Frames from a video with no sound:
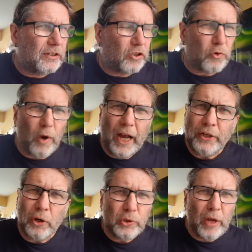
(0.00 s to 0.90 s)
try
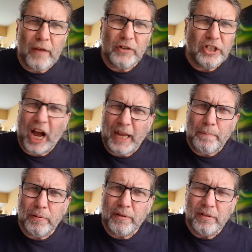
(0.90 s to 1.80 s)
not to have a
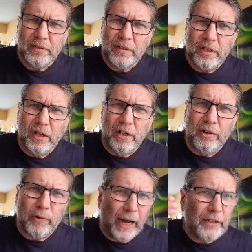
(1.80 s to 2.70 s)
type,
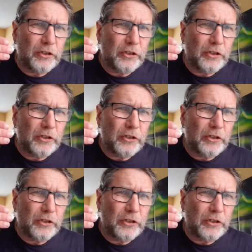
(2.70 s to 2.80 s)
right?